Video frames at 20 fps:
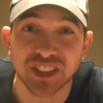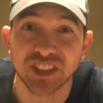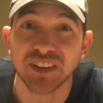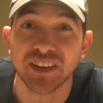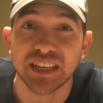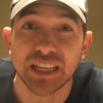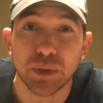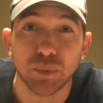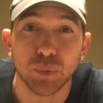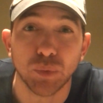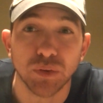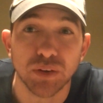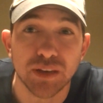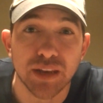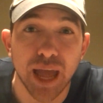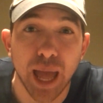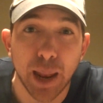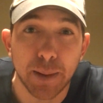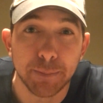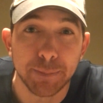and he will
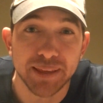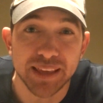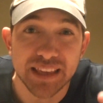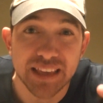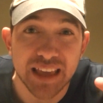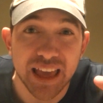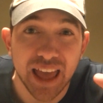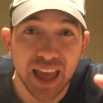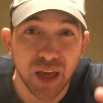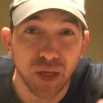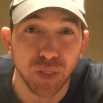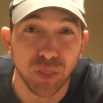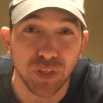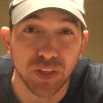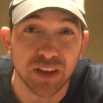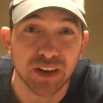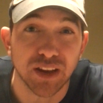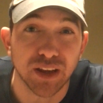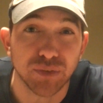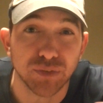not be healthy
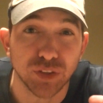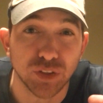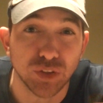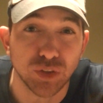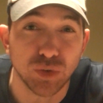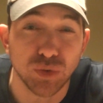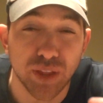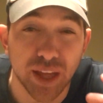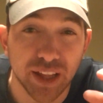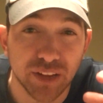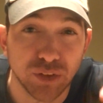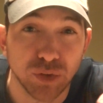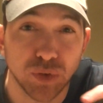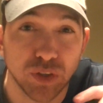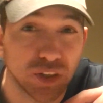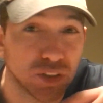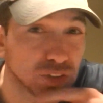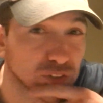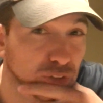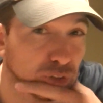enough to do that 2
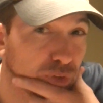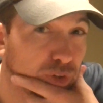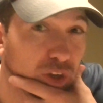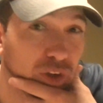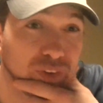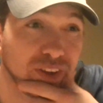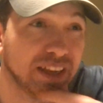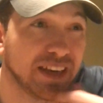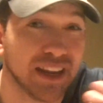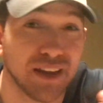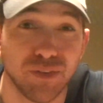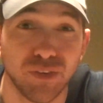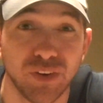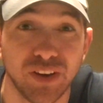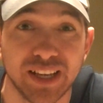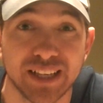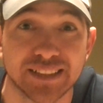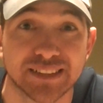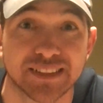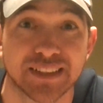years in a row. He never is.